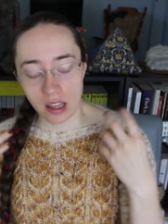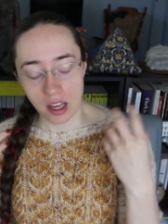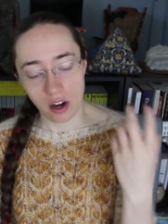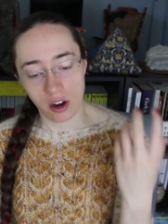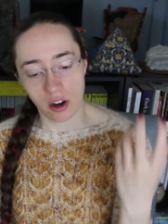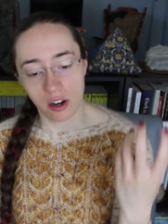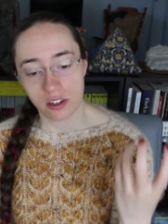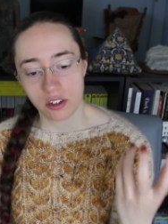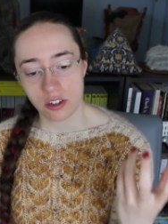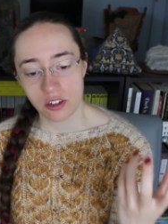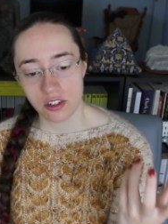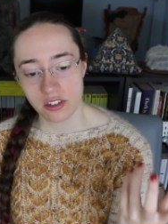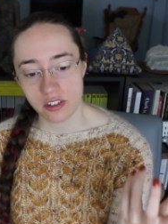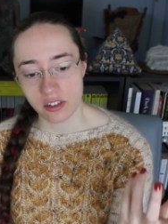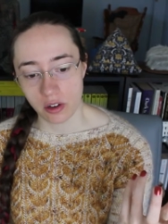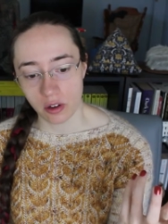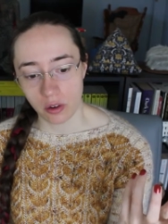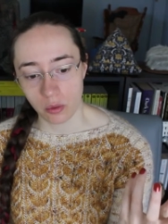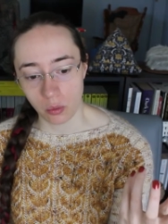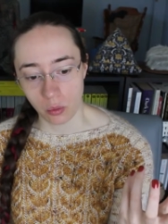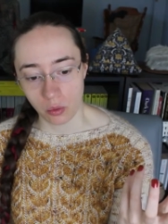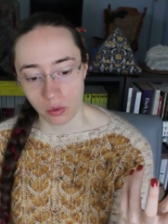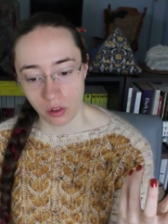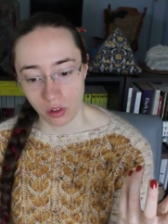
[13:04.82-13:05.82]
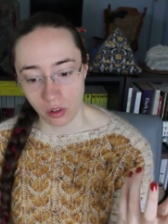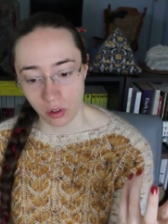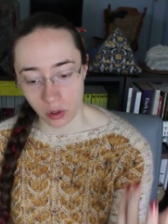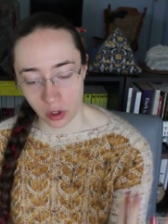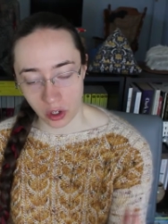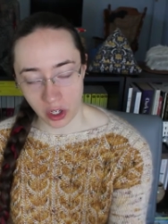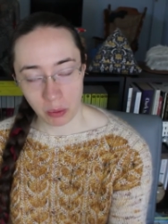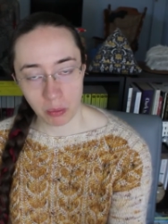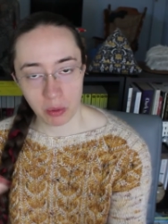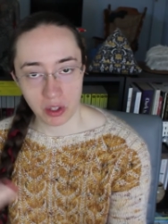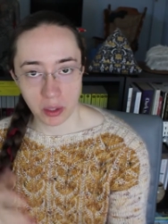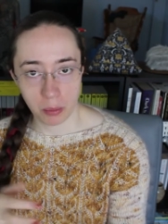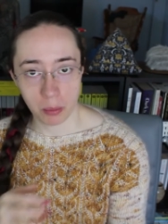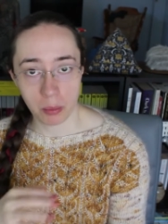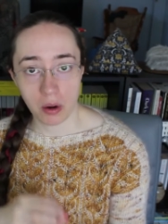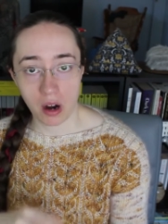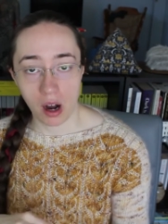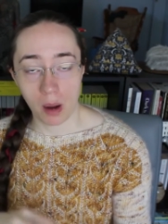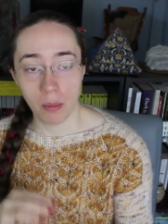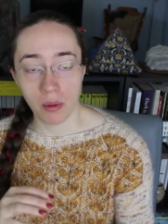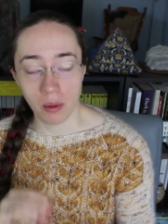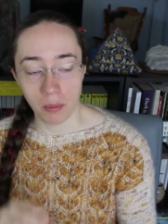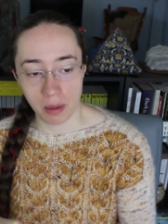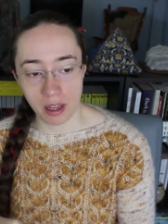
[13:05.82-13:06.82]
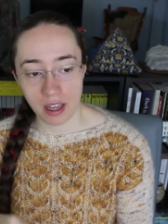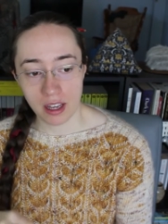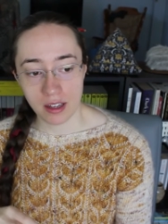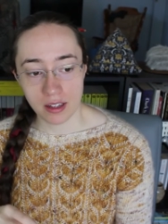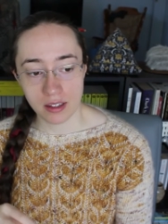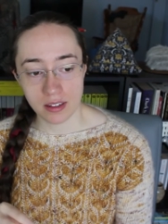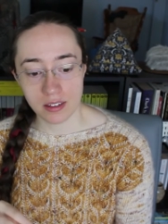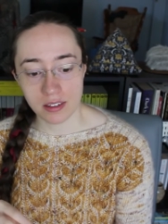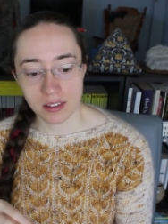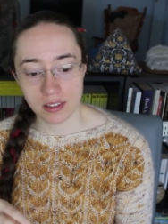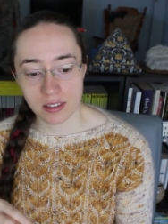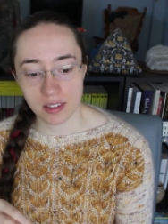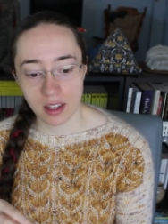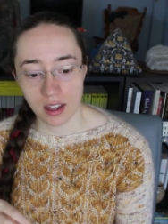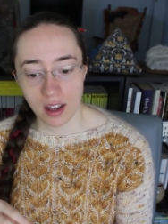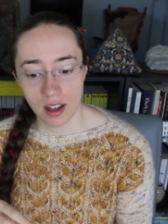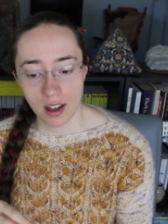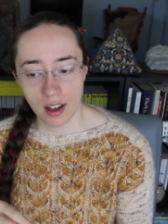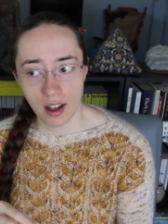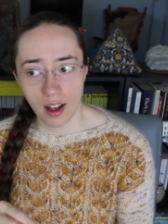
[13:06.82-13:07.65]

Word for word: characters learn what the problem is,